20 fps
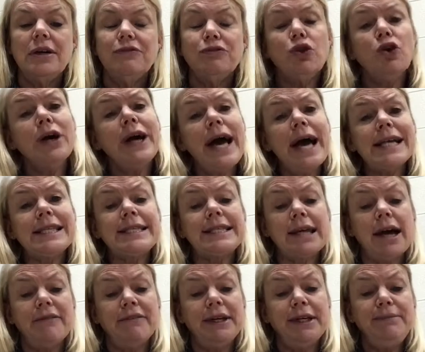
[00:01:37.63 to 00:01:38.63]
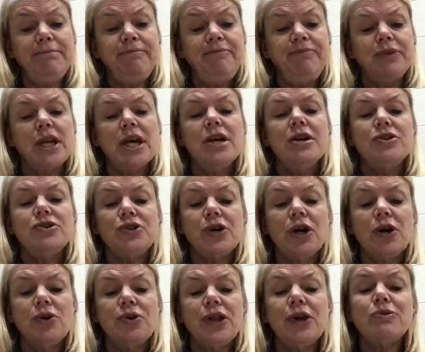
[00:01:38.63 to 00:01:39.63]
Flora had 7,
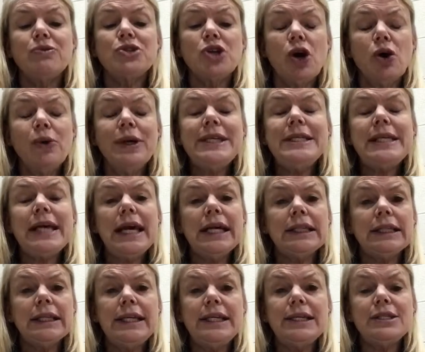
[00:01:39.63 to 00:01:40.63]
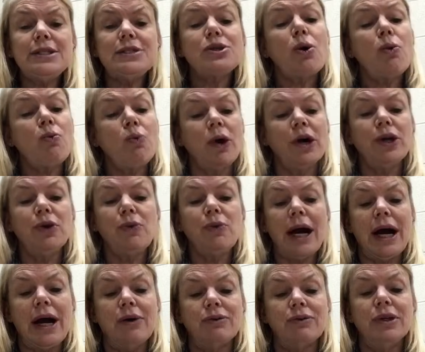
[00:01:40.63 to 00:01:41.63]
so there was always at least one
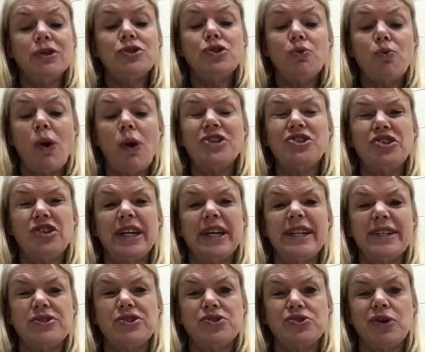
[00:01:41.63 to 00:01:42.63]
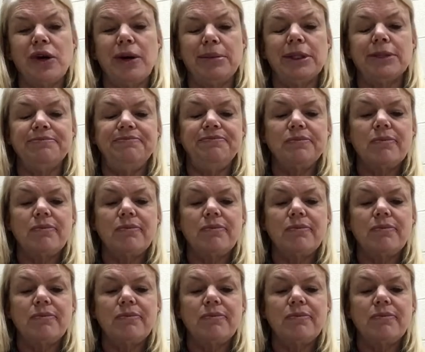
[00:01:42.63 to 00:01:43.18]
around to watch her get into trouble.